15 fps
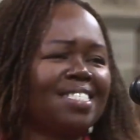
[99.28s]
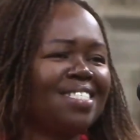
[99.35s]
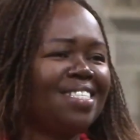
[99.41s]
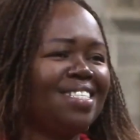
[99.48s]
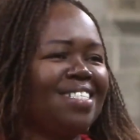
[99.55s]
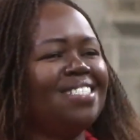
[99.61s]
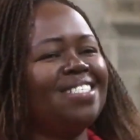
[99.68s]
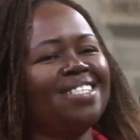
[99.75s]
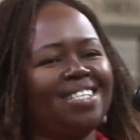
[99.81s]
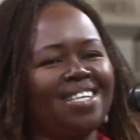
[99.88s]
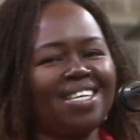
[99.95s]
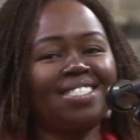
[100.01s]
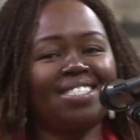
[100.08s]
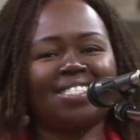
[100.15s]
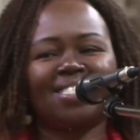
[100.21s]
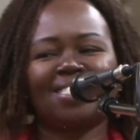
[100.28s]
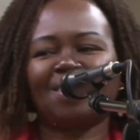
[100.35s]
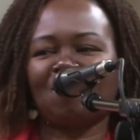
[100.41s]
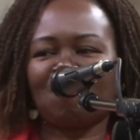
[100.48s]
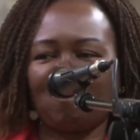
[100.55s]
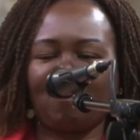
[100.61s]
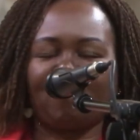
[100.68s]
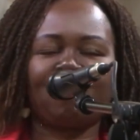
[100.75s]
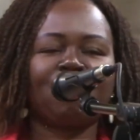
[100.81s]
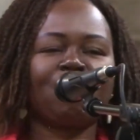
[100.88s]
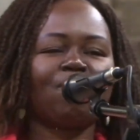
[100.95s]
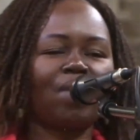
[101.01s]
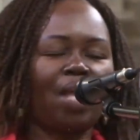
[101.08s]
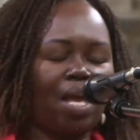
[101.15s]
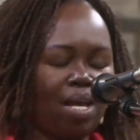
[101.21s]
We are ready, like
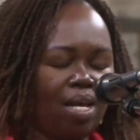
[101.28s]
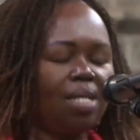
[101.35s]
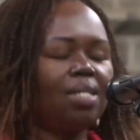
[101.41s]
ready.